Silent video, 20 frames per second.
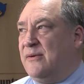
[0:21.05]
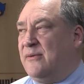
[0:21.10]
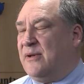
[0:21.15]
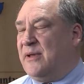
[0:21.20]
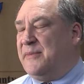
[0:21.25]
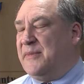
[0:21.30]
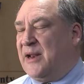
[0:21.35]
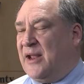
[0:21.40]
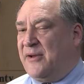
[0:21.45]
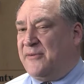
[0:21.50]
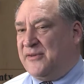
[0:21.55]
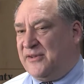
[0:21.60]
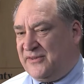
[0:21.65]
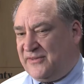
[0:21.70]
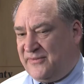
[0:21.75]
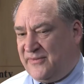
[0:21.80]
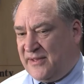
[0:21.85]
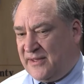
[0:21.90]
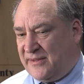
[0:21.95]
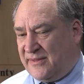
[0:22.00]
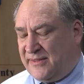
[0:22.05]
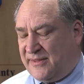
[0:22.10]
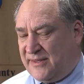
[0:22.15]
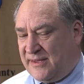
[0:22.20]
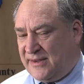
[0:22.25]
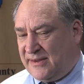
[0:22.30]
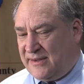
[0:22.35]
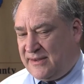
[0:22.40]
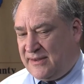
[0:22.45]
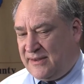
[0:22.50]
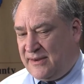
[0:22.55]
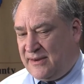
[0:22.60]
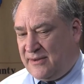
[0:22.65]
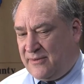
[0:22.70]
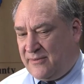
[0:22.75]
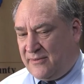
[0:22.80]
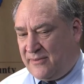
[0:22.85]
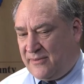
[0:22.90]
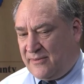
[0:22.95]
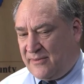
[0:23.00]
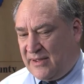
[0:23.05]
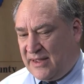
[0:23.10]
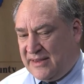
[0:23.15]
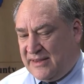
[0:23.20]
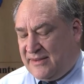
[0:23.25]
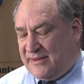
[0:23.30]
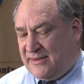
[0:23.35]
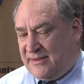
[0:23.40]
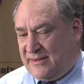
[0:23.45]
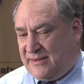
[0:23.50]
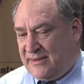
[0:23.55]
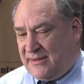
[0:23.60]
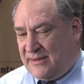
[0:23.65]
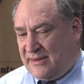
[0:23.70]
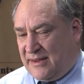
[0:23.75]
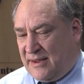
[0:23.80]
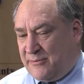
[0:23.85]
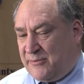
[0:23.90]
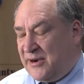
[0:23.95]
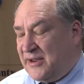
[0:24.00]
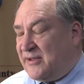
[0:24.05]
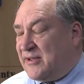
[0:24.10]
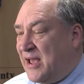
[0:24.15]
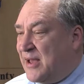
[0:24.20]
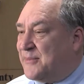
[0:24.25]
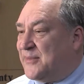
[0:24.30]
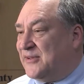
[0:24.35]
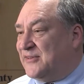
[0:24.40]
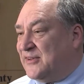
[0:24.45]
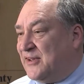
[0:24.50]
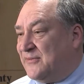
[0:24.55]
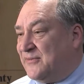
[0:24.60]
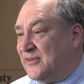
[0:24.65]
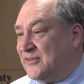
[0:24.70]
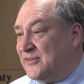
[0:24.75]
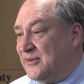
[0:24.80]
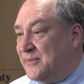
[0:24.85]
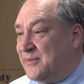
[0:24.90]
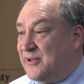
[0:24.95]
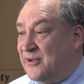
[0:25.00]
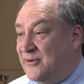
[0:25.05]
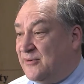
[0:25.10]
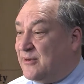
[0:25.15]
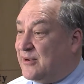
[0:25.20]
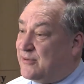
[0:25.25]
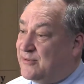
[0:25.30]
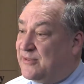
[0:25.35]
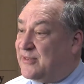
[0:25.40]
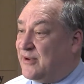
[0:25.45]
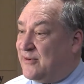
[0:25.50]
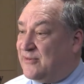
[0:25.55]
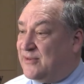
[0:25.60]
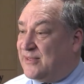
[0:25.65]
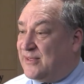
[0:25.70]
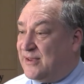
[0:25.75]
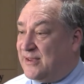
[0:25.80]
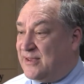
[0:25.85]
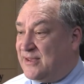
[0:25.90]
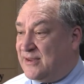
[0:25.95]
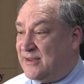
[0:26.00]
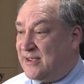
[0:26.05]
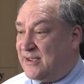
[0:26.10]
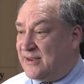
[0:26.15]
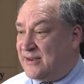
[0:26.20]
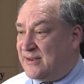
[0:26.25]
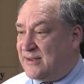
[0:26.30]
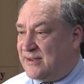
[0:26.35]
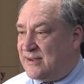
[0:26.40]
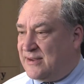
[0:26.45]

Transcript: Well, I always felt that, I wouldn't count myself as somebody who agreed with everything he did,